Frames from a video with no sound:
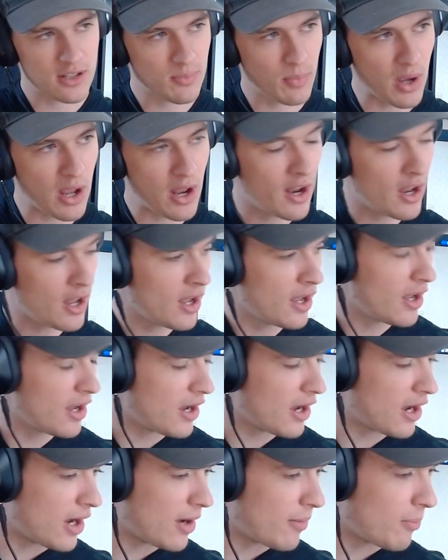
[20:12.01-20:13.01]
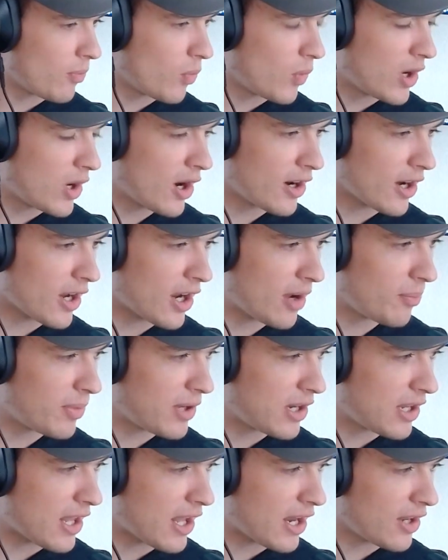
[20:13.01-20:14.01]
But we are a
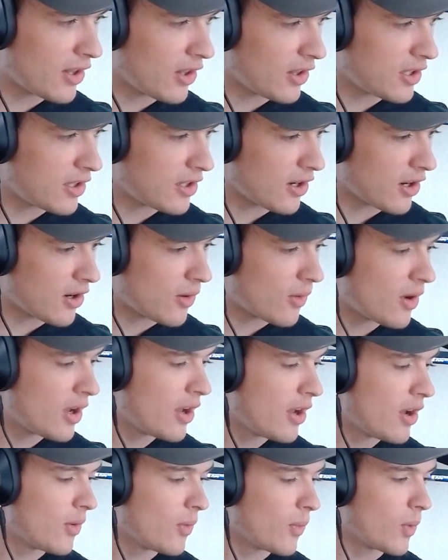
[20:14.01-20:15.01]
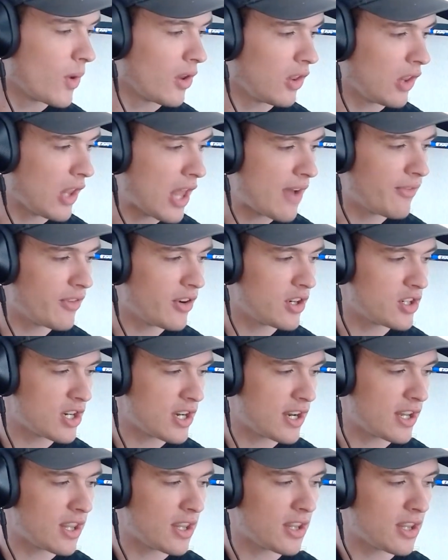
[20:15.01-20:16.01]
company that we're
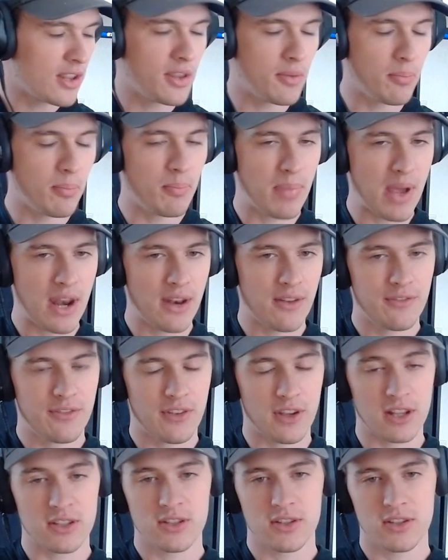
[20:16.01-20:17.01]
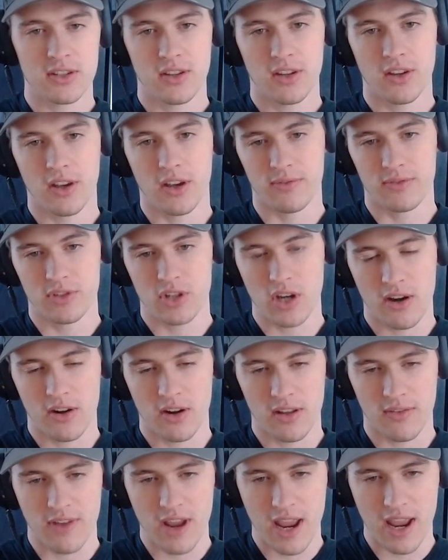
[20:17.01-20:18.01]
leveraging the benefits of
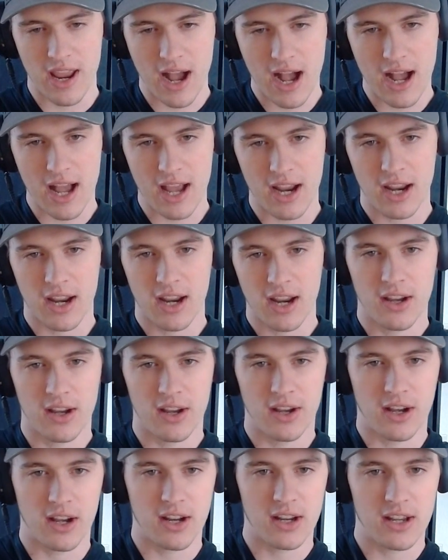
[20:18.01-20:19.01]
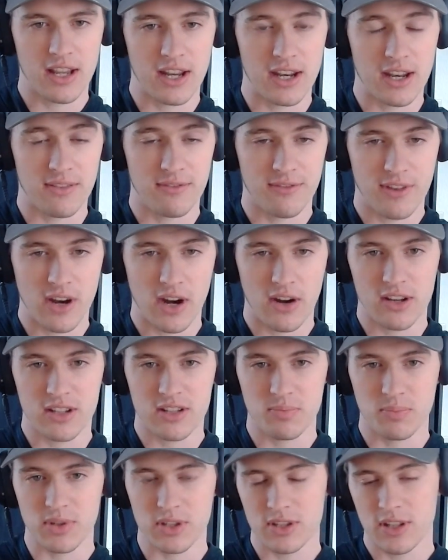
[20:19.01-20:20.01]
generative AI in a very
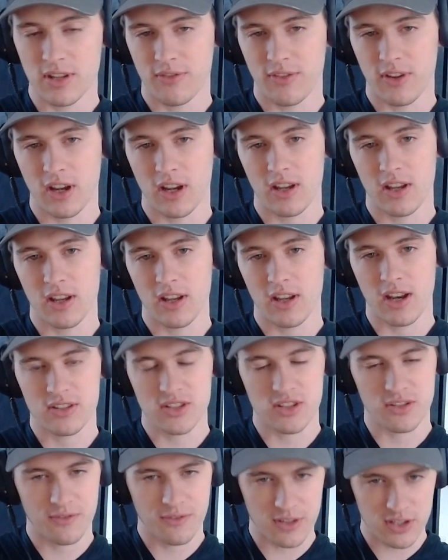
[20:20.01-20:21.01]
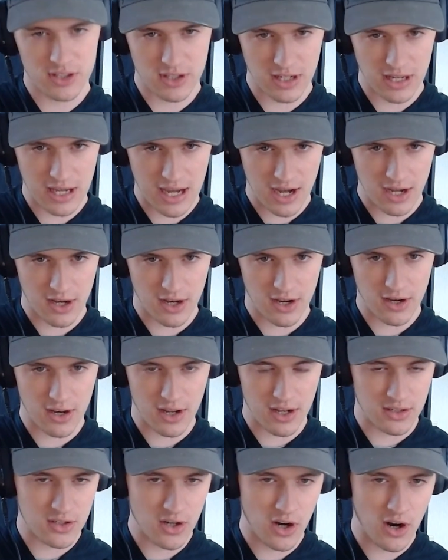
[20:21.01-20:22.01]
specific and sophisticated
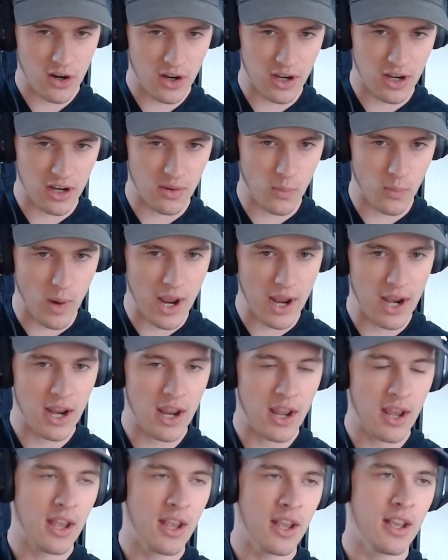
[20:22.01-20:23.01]
and targeted way.